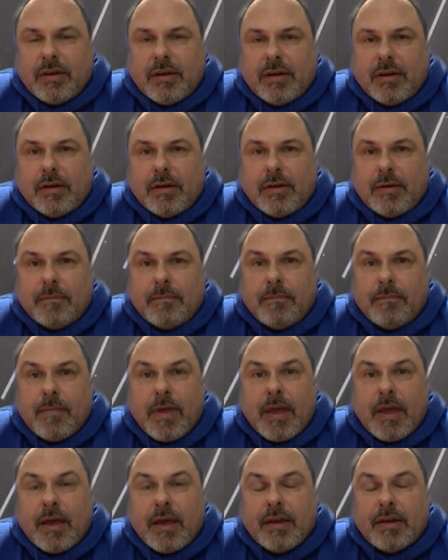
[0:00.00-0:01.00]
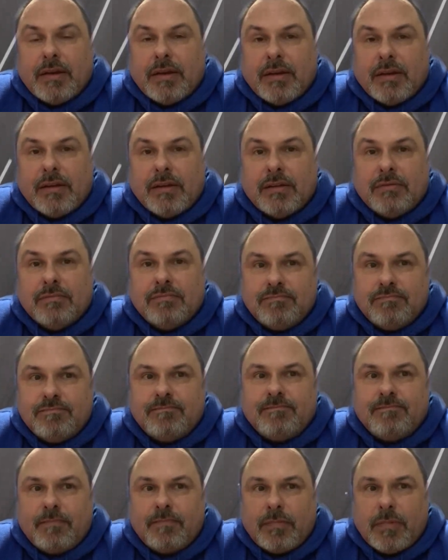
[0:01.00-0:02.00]
at a
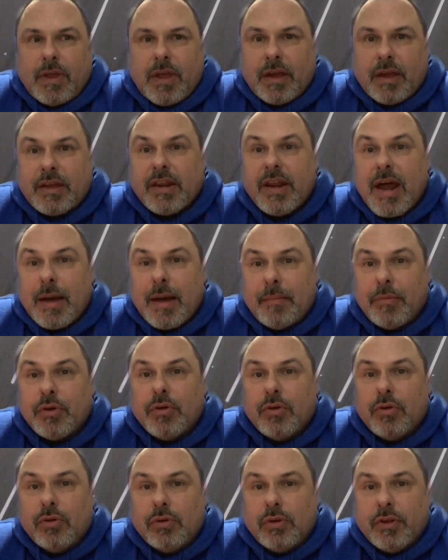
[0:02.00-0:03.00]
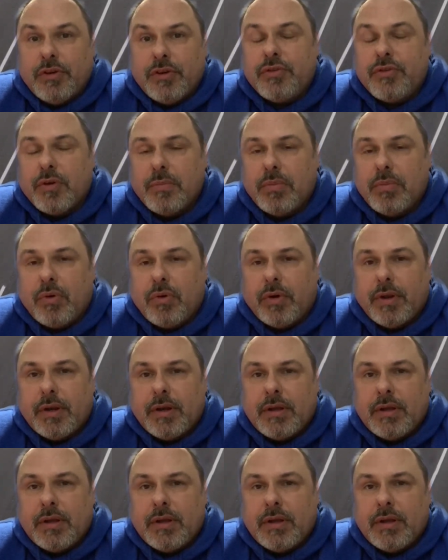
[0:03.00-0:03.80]
economical entry point.